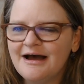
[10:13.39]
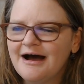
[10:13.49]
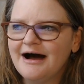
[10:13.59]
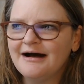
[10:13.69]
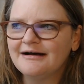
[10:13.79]

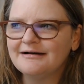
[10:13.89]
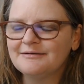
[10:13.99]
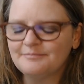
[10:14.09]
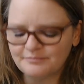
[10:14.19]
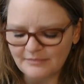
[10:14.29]

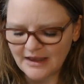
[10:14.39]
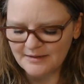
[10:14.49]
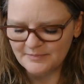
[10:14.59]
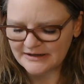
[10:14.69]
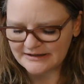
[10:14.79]
Um, uh,
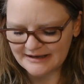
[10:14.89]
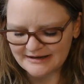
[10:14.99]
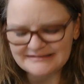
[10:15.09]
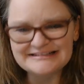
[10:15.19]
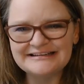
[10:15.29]
but again, I
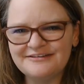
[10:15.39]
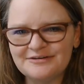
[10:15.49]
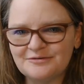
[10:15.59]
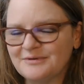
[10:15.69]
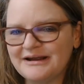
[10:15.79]
didn't give it a
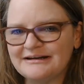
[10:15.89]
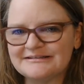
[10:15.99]
rating.